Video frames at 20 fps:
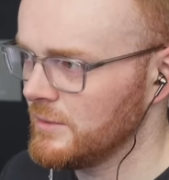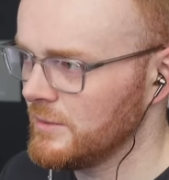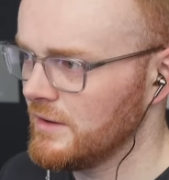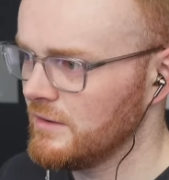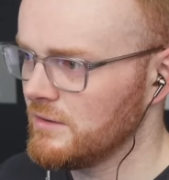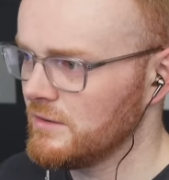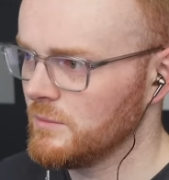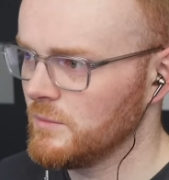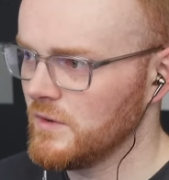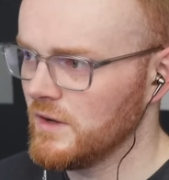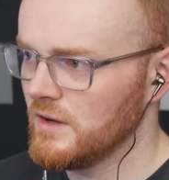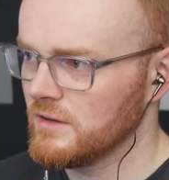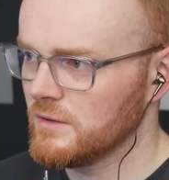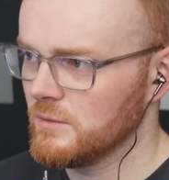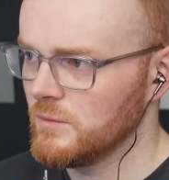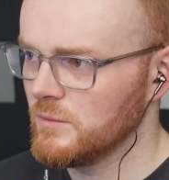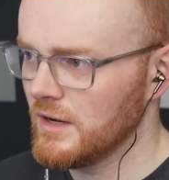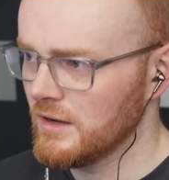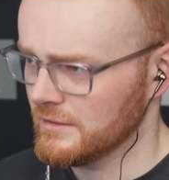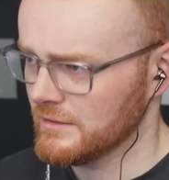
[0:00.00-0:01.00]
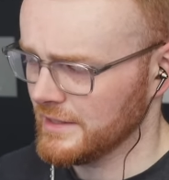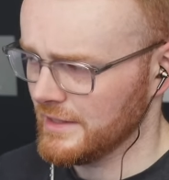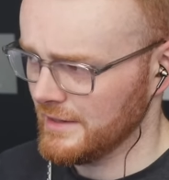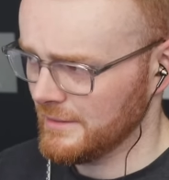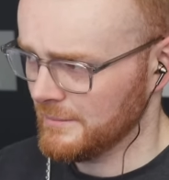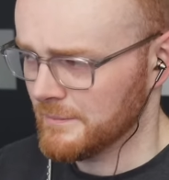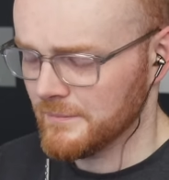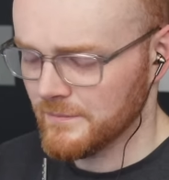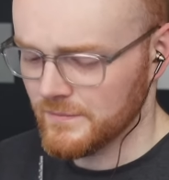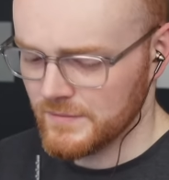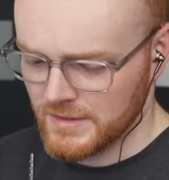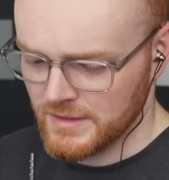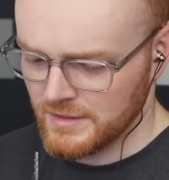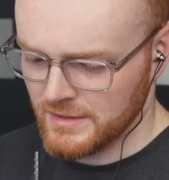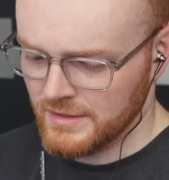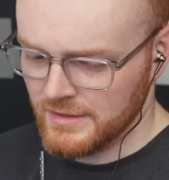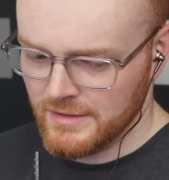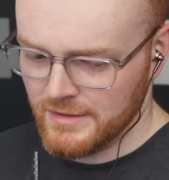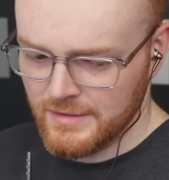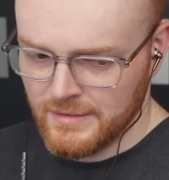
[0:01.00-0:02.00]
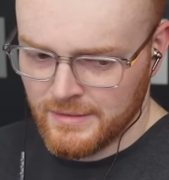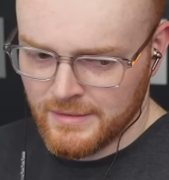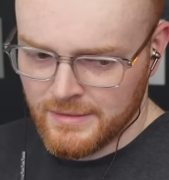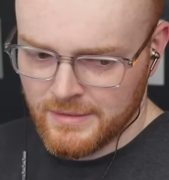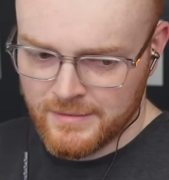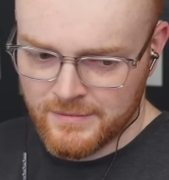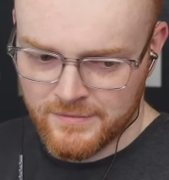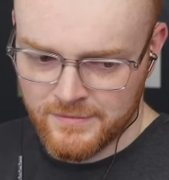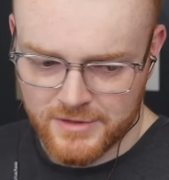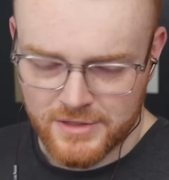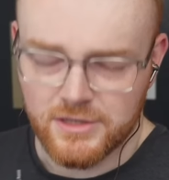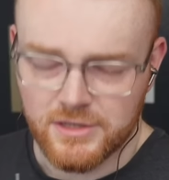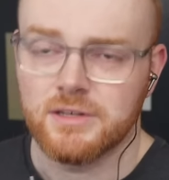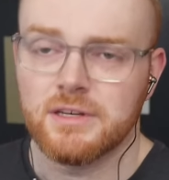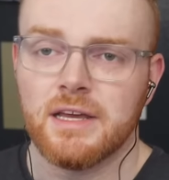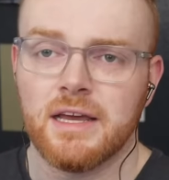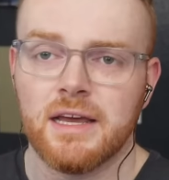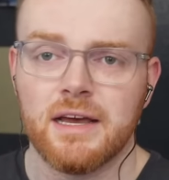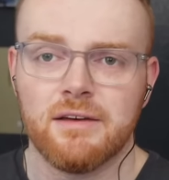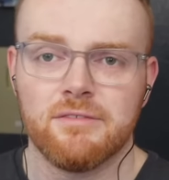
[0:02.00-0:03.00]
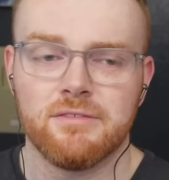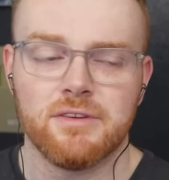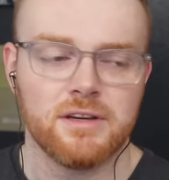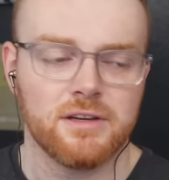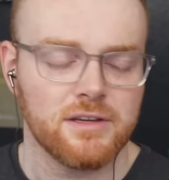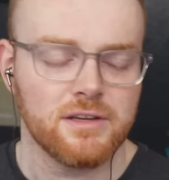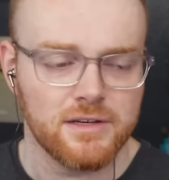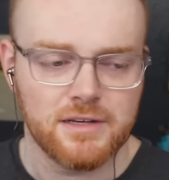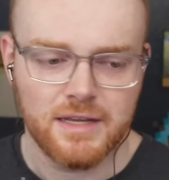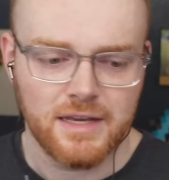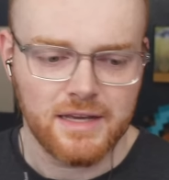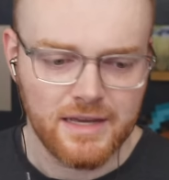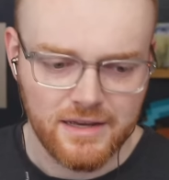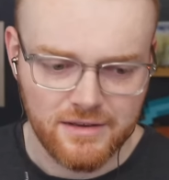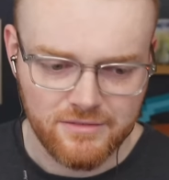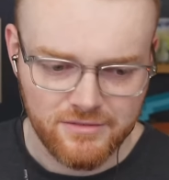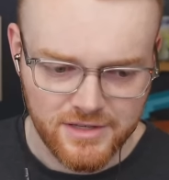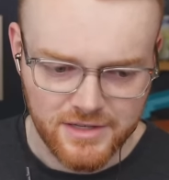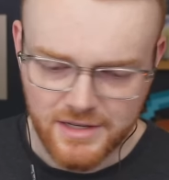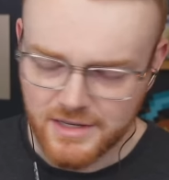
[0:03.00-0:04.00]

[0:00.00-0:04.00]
Welcome, welcome, welcome. Good to have you. Good to have you.